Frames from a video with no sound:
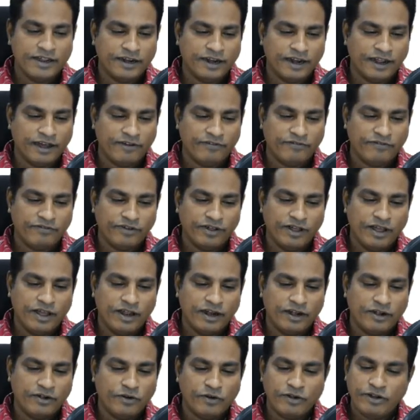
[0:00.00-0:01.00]
Now,
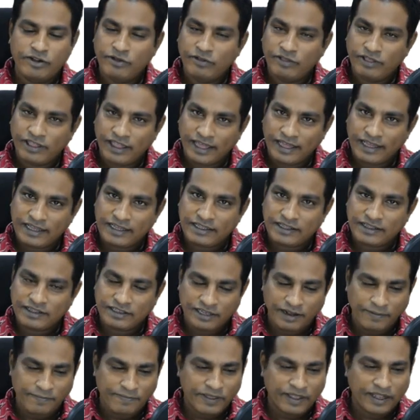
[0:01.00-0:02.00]
don't you
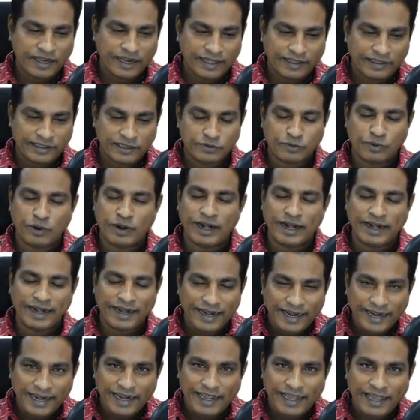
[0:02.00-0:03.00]
think something like this would
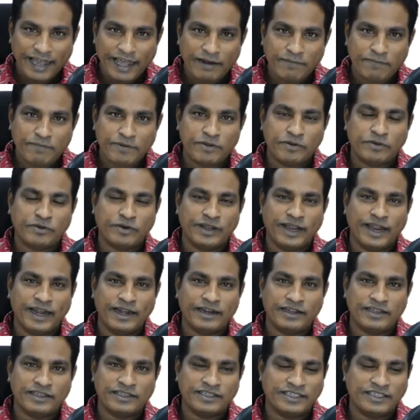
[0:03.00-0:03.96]
really help you to get a